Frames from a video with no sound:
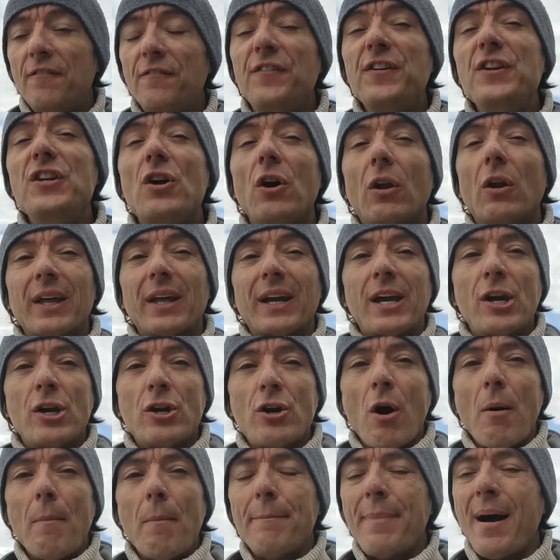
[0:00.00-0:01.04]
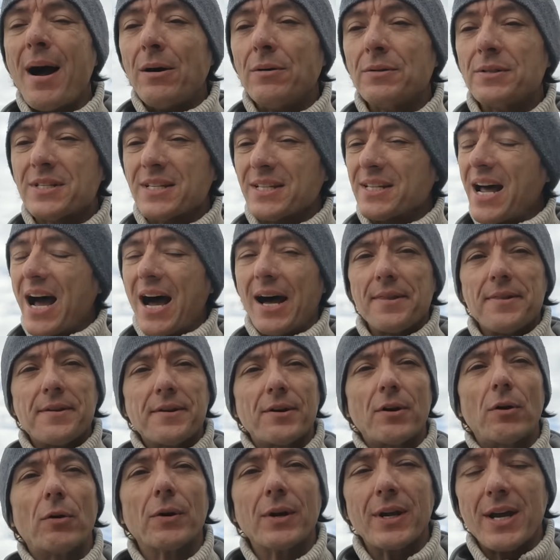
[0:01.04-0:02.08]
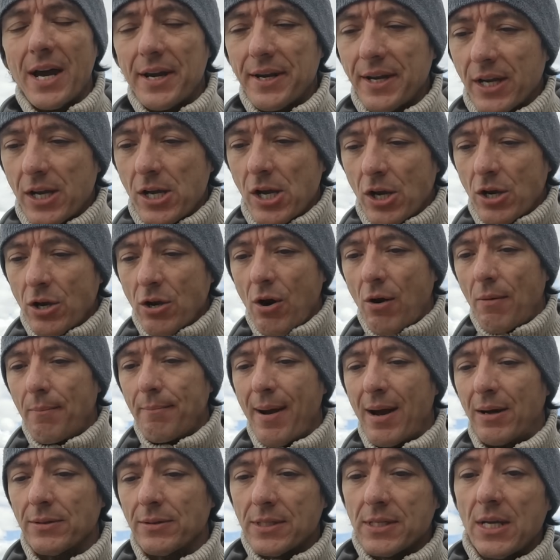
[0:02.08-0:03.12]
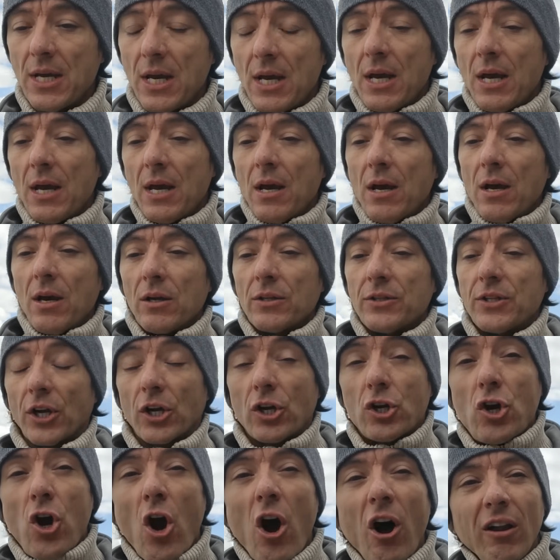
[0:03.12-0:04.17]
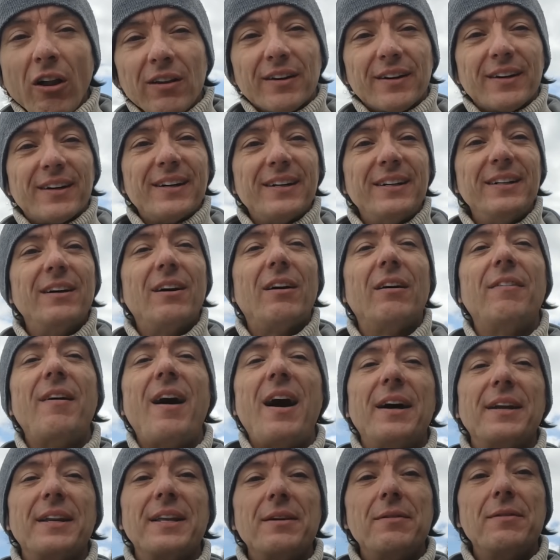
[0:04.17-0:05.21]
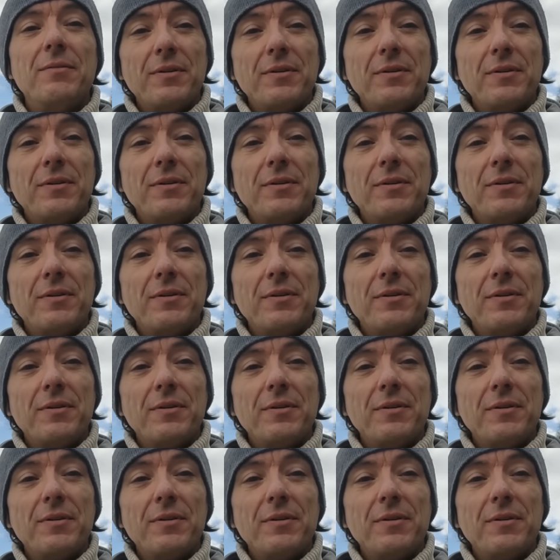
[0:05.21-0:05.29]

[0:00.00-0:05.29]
phenolic compounds and other organic compounds. The color of honey,